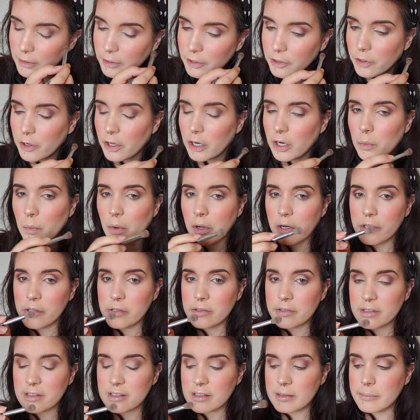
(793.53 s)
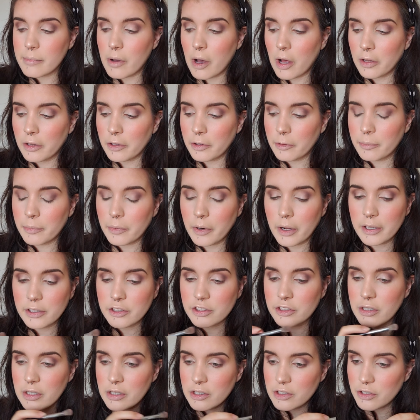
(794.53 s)
you're going to want to use a smaller brush,
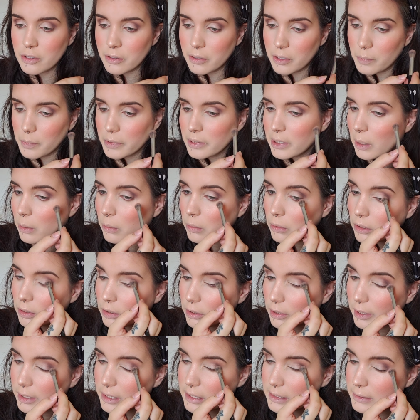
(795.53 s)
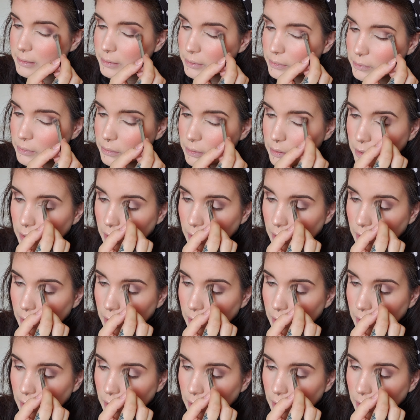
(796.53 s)
and I'll show you what that will look like soon.